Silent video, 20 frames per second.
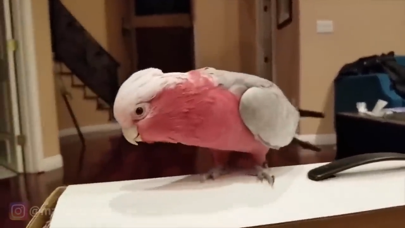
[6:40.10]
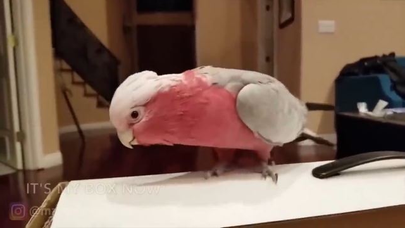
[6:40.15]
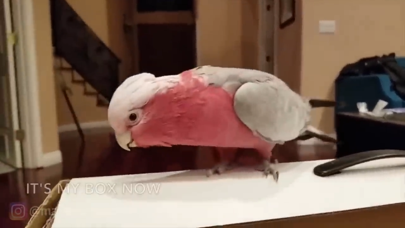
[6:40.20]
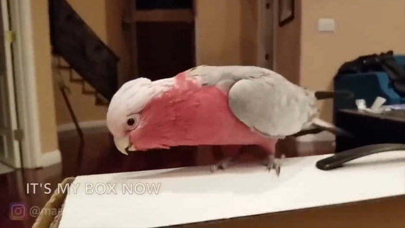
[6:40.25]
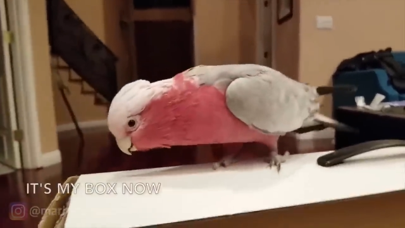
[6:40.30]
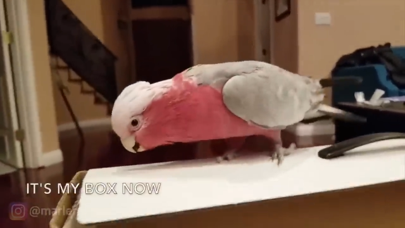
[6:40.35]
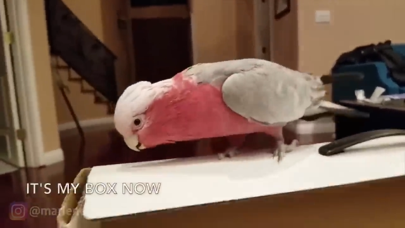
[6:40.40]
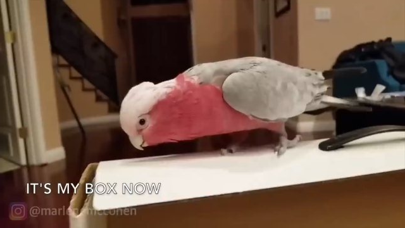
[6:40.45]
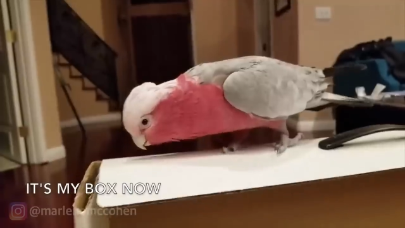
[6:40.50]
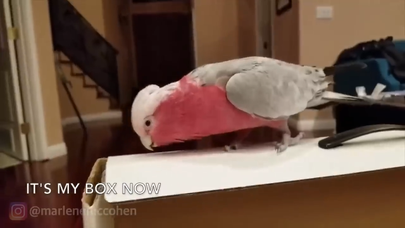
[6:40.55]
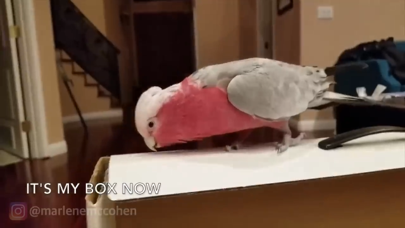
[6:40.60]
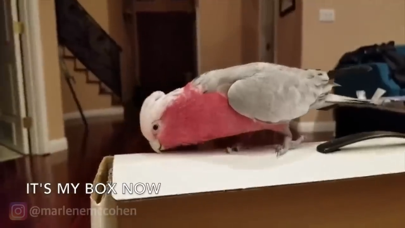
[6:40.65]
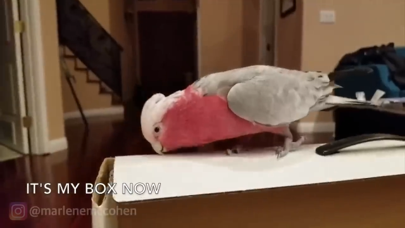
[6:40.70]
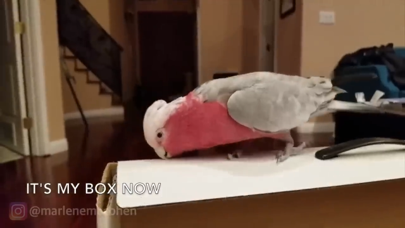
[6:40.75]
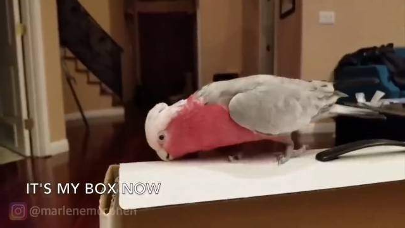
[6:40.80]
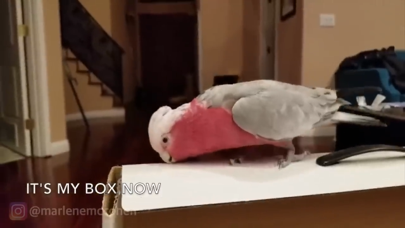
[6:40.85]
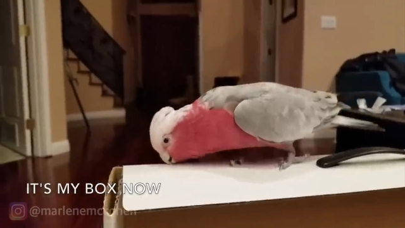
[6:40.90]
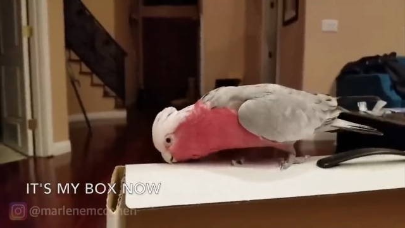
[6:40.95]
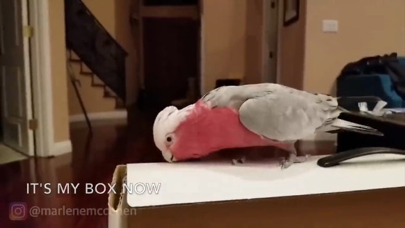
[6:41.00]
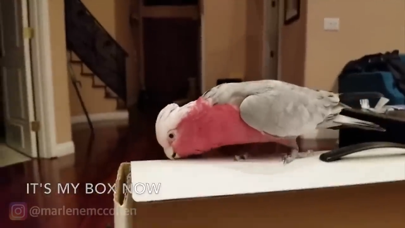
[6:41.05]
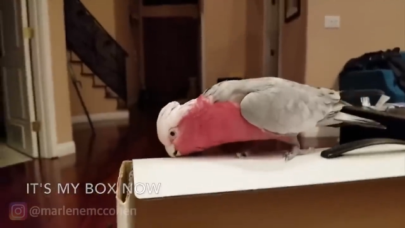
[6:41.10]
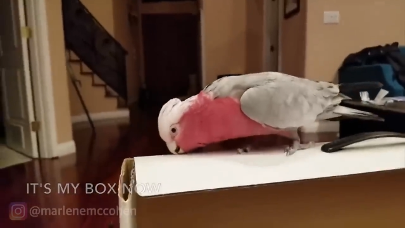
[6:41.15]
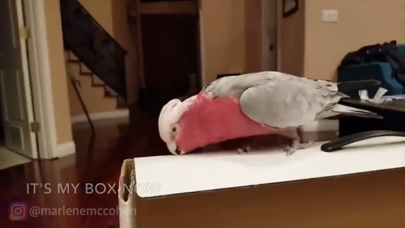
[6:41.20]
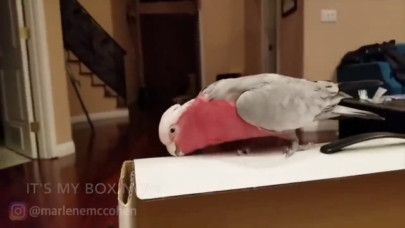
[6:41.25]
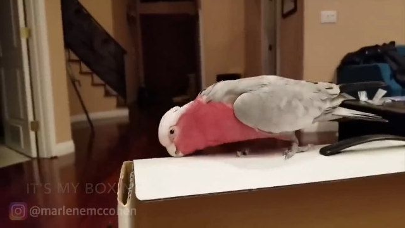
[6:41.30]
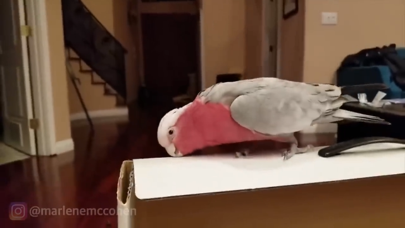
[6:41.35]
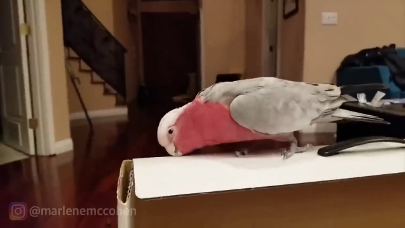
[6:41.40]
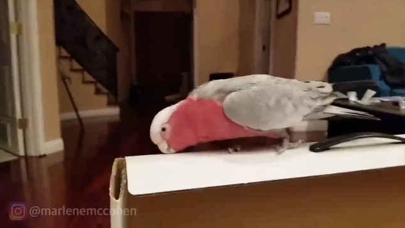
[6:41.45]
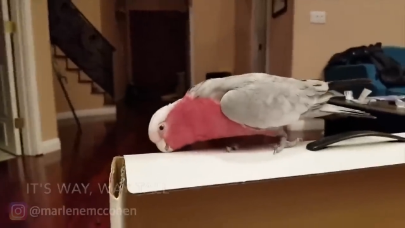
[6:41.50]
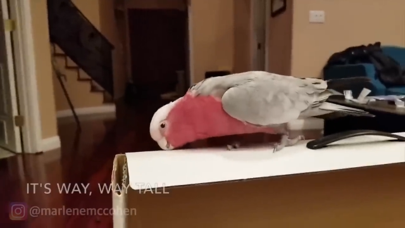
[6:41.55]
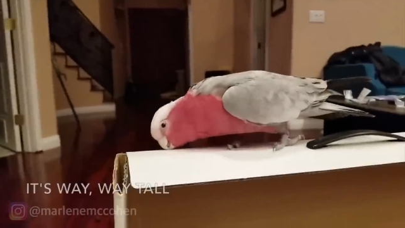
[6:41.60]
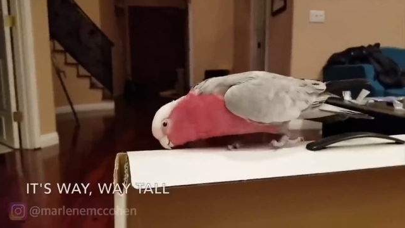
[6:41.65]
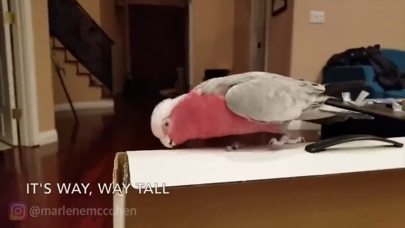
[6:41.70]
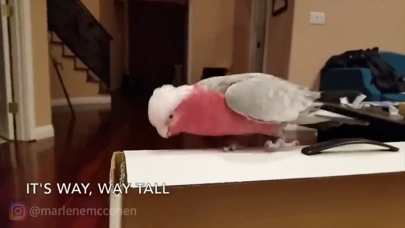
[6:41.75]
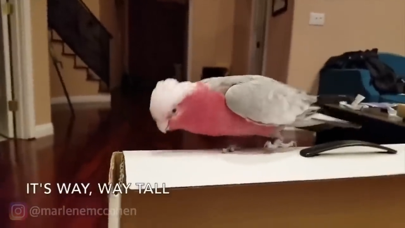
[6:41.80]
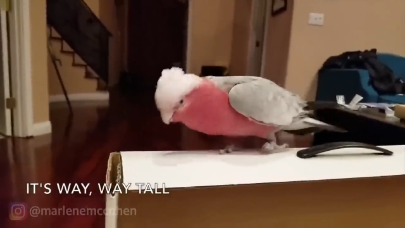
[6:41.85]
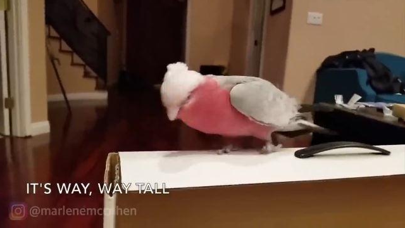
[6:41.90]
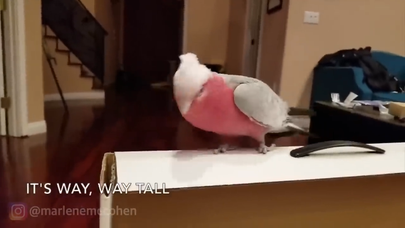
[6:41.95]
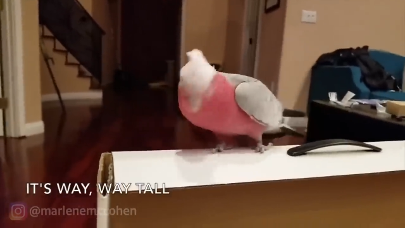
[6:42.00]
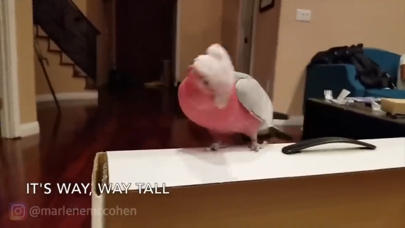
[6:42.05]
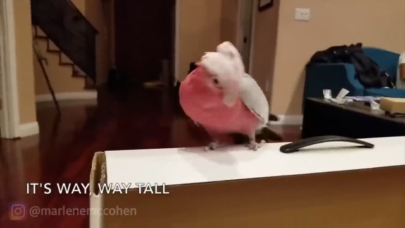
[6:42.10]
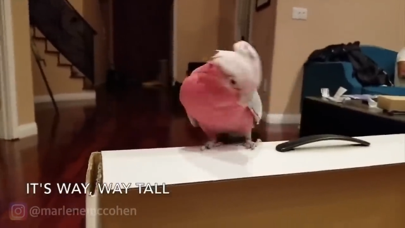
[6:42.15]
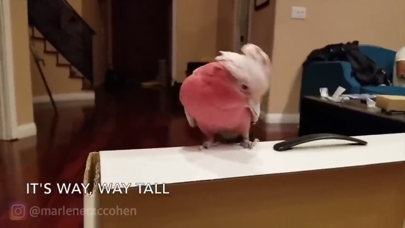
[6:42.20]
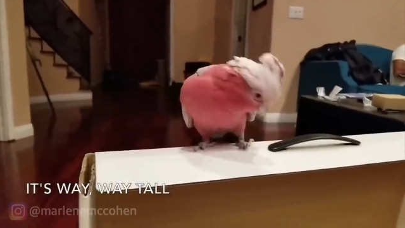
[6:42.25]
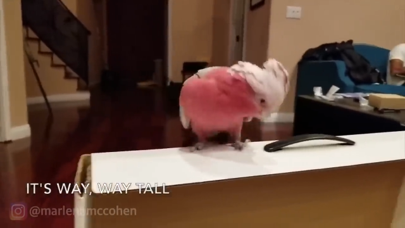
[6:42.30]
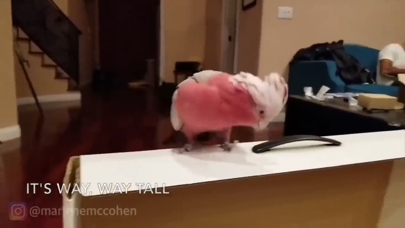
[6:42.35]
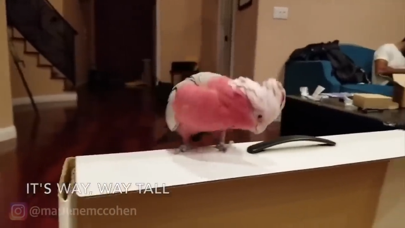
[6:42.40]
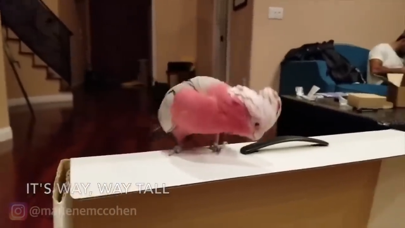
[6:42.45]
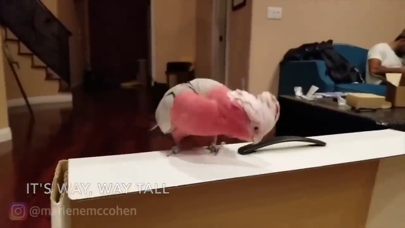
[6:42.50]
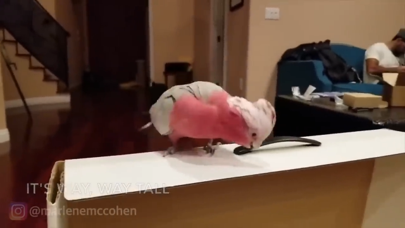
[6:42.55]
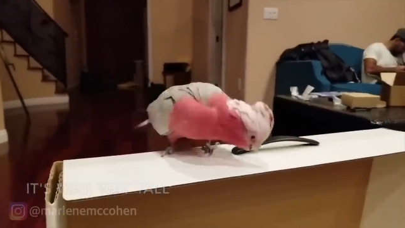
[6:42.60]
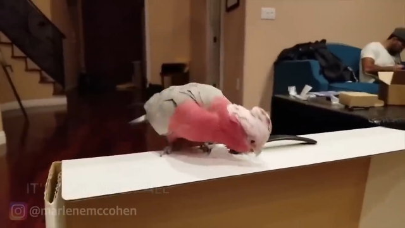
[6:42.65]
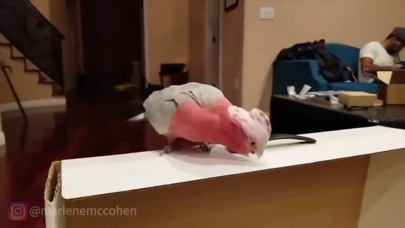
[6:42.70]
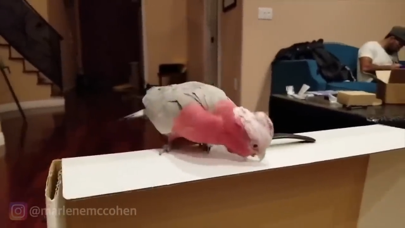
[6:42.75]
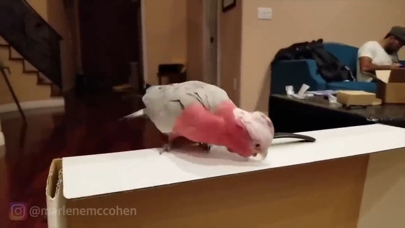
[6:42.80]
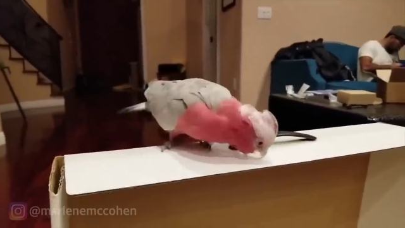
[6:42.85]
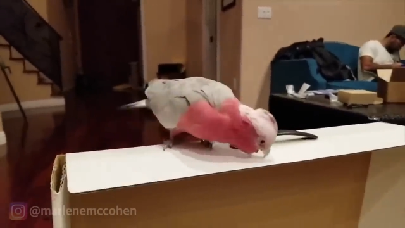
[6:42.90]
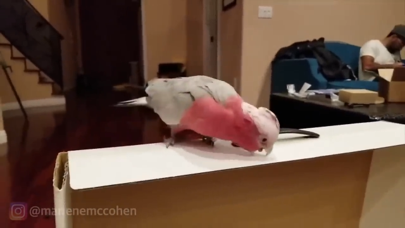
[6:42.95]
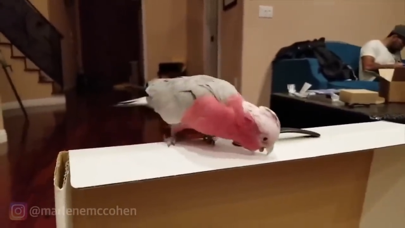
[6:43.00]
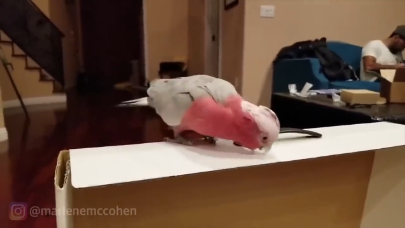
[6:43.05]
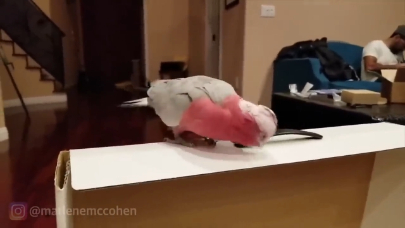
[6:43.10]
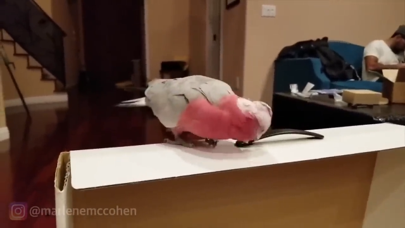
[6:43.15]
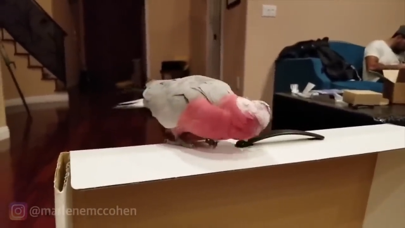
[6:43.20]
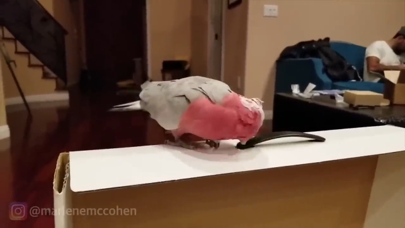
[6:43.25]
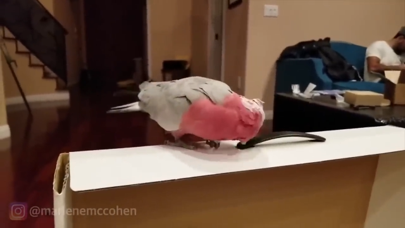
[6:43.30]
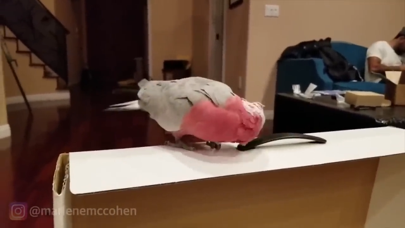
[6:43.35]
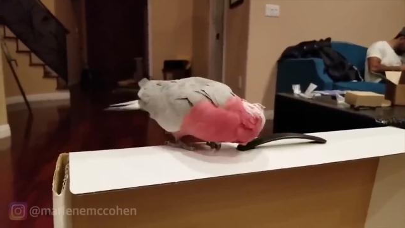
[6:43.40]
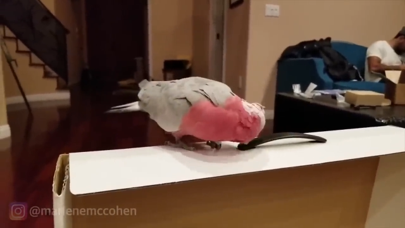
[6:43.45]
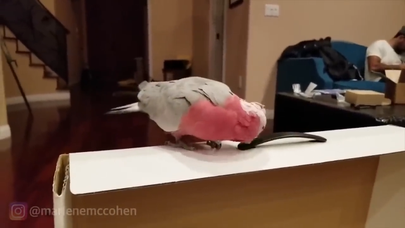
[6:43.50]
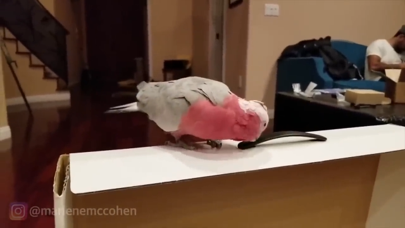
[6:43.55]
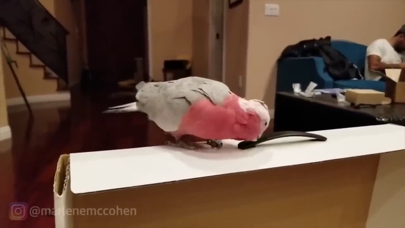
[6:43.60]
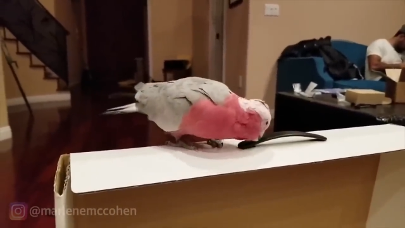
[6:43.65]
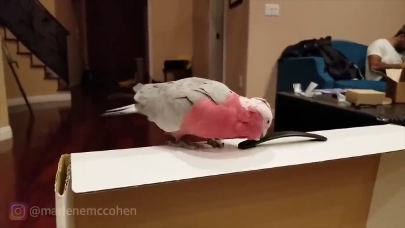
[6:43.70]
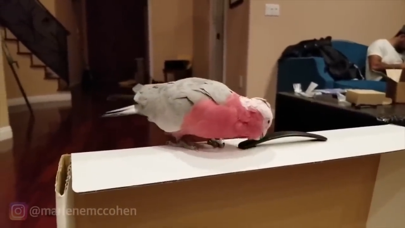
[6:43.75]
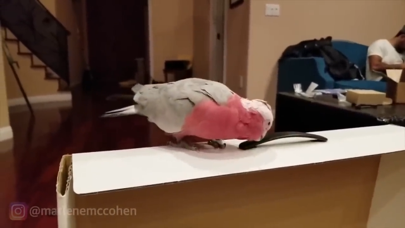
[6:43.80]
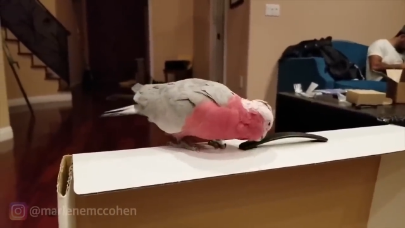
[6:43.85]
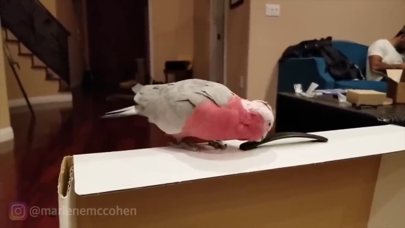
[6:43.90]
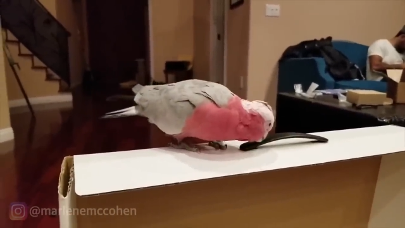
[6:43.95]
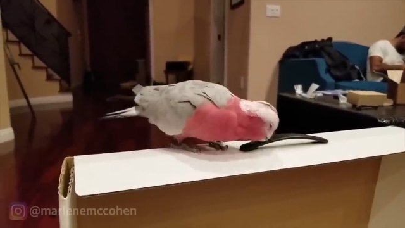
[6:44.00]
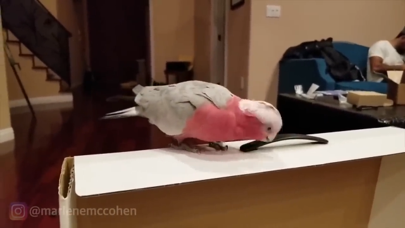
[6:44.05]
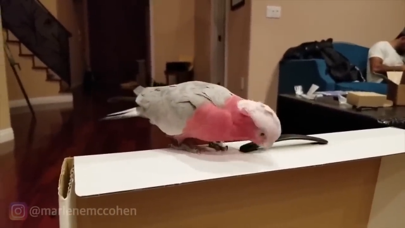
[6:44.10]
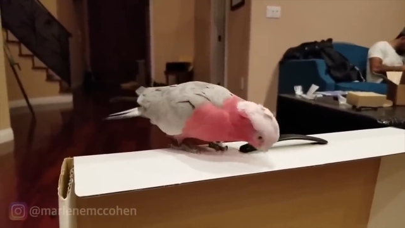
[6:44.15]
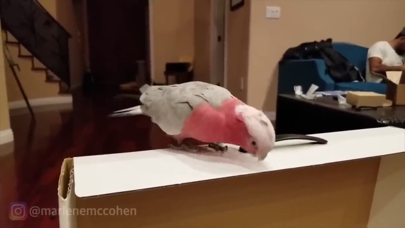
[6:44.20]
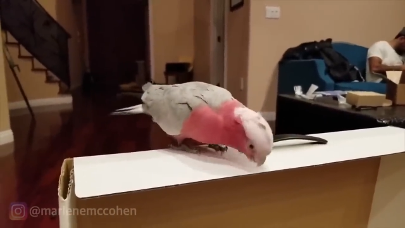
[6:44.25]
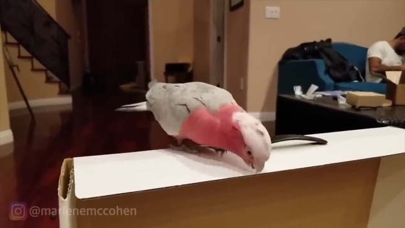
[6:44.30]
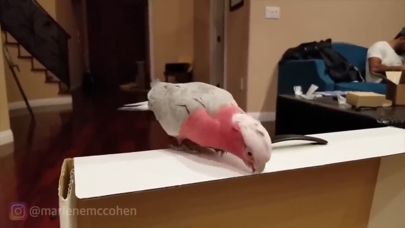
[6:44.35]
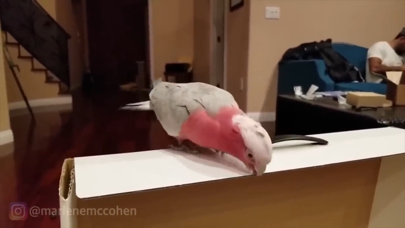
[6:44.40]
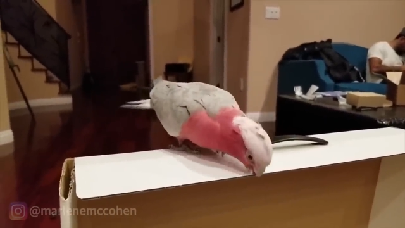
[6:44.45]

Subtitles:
Nobody's mouth can be seen.